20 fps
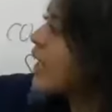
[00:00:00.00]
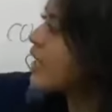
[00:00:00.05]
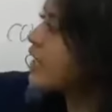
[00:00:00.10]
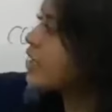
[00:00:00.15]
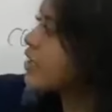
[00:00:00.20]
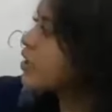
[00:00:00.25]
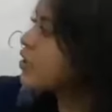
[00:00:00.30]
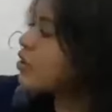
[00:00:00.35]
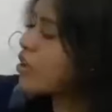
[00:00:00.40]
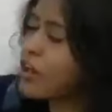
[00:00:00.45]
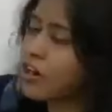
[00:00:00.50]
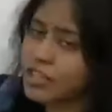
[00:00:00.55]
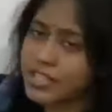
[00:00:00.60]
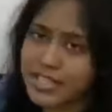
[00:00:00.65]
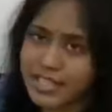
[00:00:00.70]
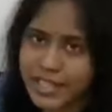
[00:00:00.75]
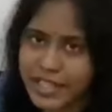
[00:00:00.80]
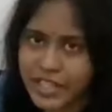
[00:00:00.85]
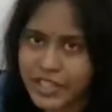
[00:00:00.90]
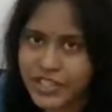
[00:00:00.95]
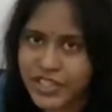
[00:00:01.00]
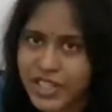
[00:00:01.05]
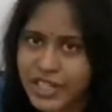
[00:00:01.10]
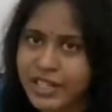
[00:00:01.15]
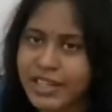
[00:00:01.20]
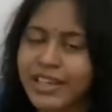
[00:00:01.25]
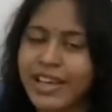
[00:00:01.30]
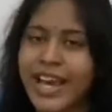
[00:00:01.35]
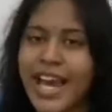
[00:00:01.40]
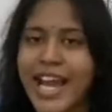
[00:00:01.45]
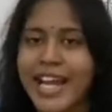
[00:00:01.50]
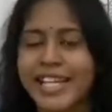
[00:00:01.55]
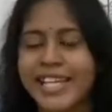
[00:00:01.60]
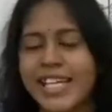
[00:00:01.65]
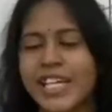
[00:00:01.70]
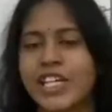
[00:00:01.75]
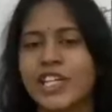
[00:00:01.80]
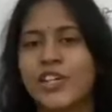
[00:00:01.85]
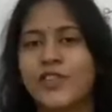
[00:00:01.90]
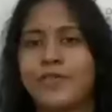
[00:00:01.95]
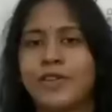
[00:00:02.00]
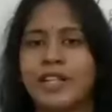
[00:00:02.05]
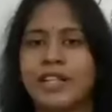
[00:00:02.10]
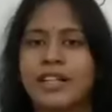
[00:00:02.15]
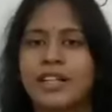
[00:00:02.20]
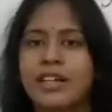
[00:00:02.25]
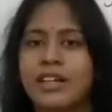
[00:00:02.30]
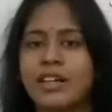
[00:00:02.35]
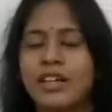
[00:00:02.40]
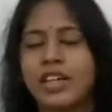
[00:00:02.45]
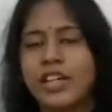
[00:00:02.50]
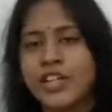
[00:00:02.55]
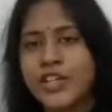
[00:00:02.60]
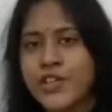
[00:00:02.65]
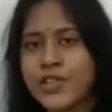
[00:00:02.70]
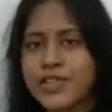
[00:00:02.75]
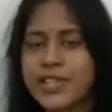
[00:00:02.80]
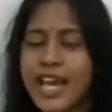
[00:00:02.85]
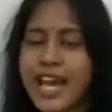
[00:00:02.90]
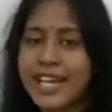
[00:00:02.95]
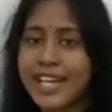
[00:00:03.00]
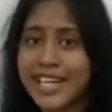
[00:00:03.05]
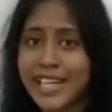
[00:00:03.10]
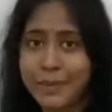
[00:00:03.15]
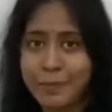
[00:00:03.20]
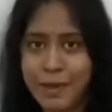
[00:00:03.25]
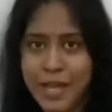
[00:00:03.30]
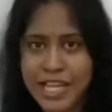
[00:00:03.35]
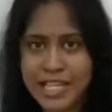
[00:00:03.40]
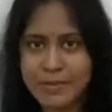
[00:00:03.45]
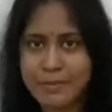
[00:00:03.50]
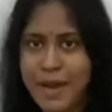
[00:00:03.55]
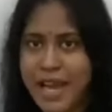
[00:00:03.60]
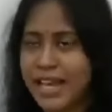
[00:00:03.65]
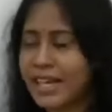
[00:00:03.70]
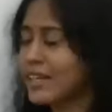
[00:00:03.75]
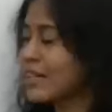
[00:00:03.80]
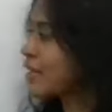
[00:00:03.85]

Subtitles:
undergo oxidation, and here you will use NAD+ back.